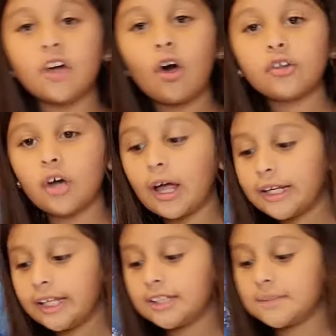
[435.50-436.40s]
it's all
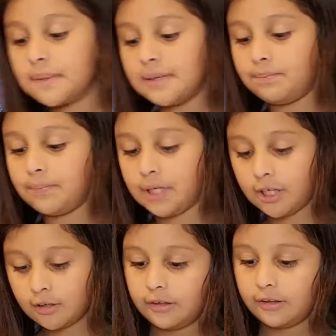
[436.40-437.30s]
done. It's
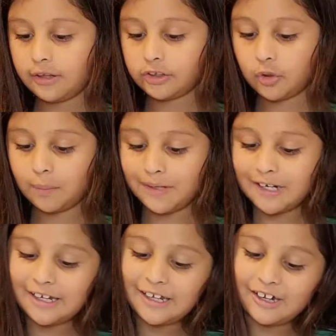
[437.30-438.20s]
beeping. Let's
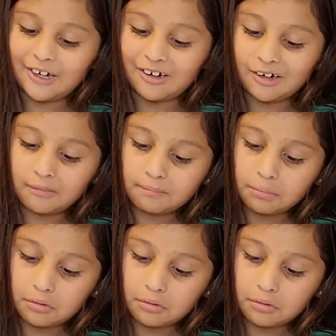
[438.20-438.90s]
open it up.